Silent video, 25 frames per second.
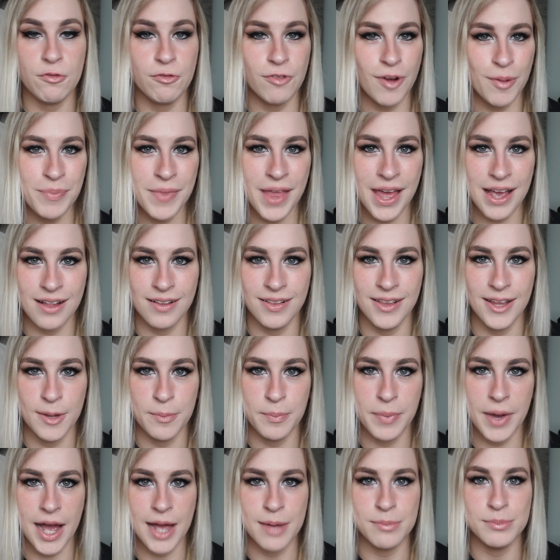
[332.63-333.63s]
From that
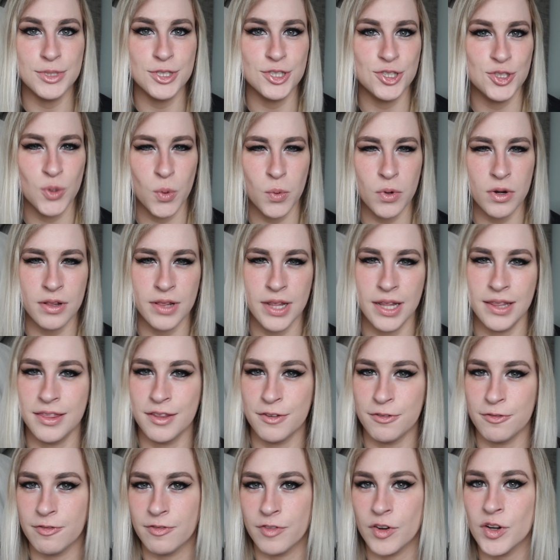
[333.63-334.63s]
clip, I'm sure that the
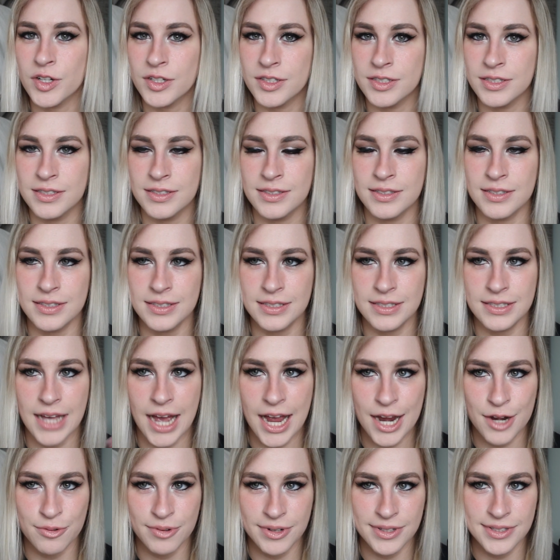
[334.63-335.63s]
first
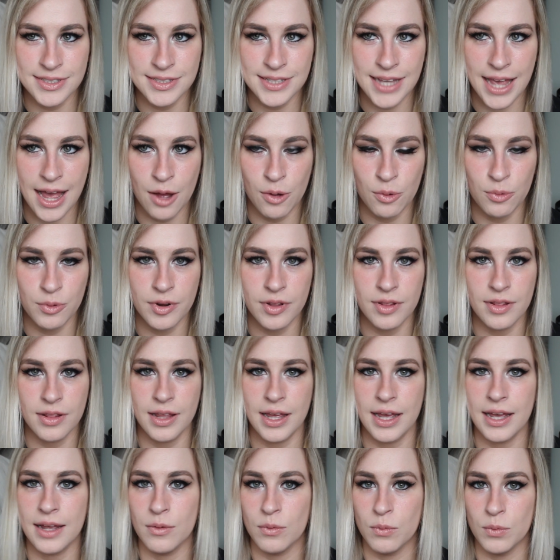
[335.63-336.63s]
siren sound
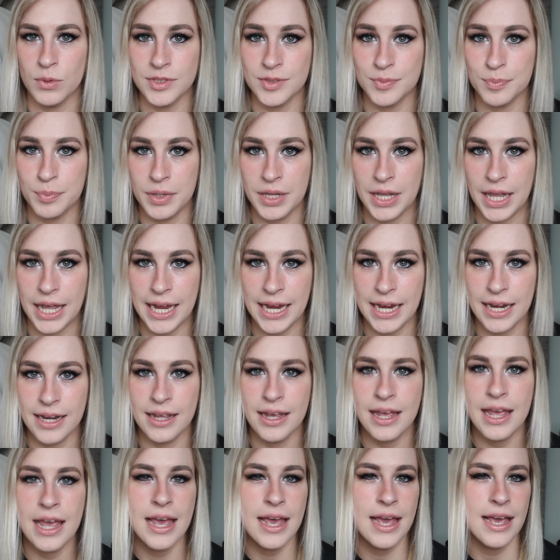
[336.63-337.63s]
that was played
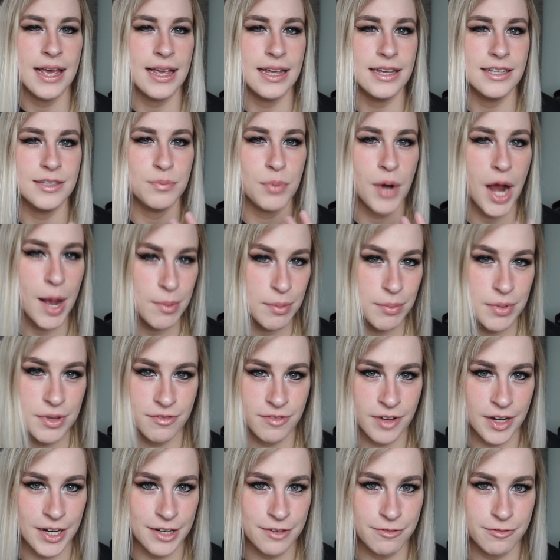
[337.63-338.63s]
is probably
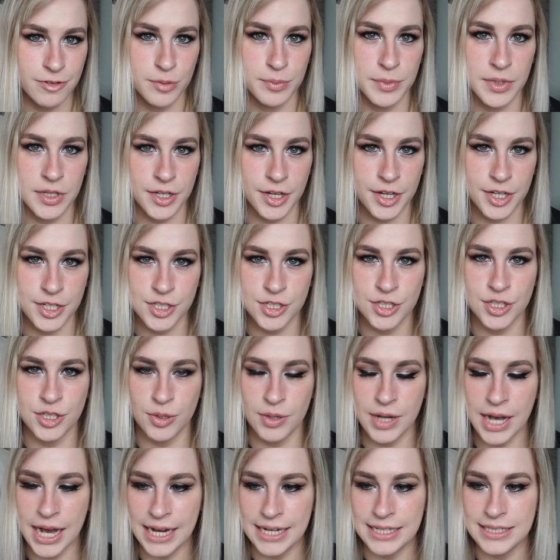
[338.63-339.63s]
very familiar to you
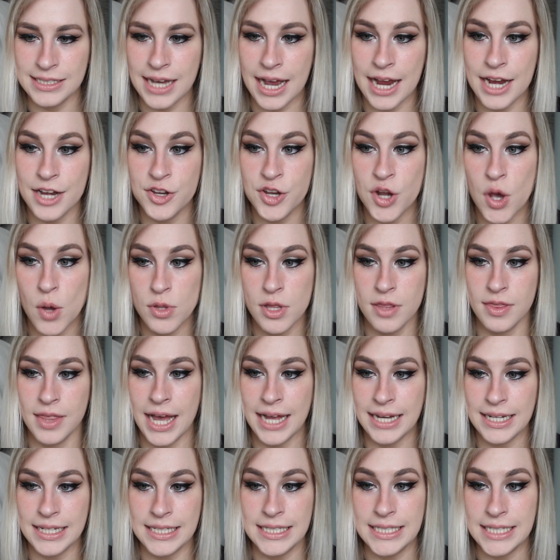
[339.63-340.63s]
guys. I know that
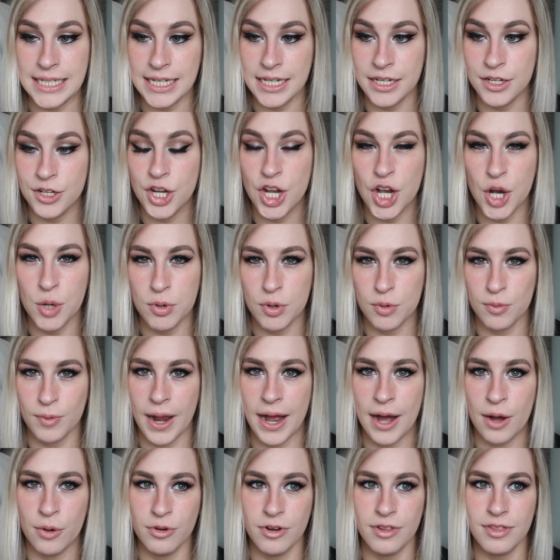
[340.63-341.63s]
that did go
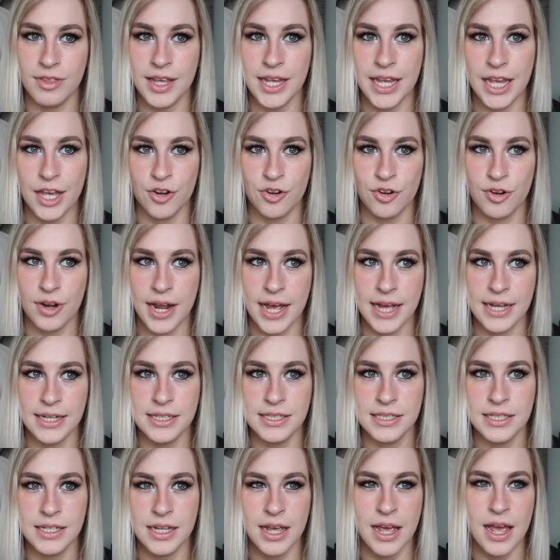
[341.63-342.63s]
around the
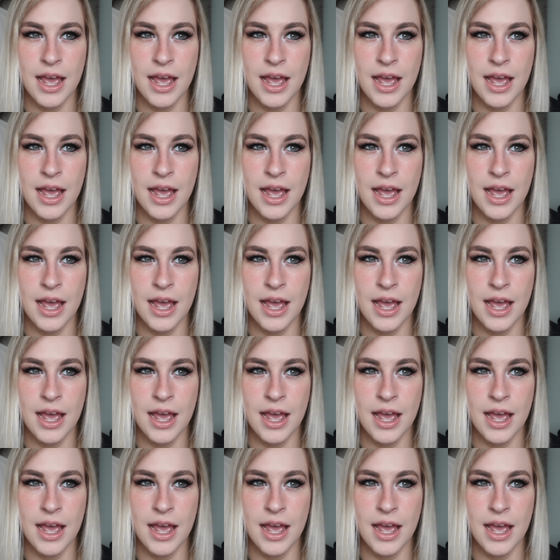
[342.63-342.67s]
internet